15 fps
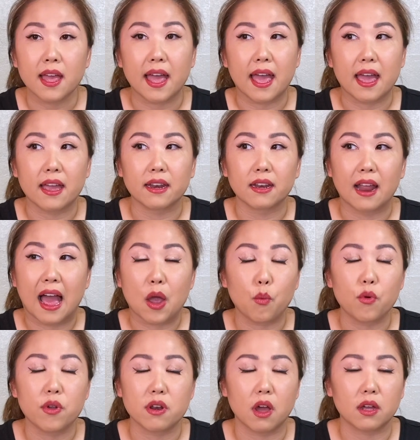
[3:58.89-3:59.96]
And I
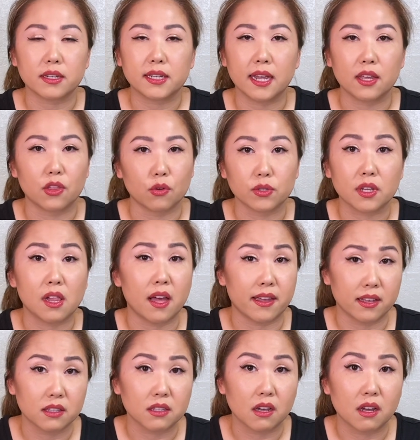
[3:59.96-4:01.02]
would not take those
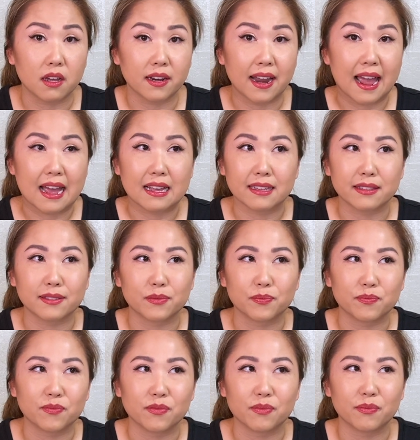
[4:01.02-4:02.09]
clients on as
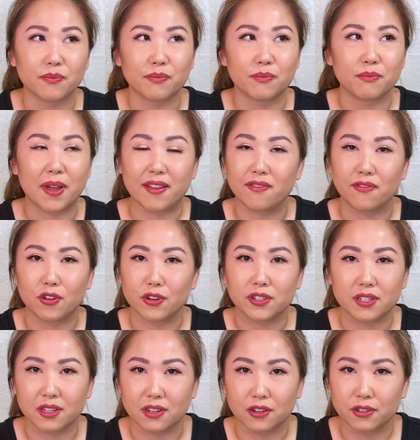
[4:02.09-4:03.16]
my
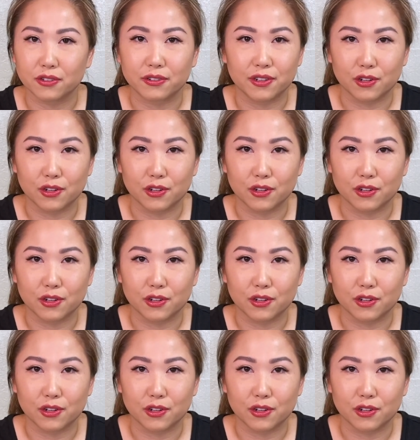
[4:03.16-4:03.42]
first year,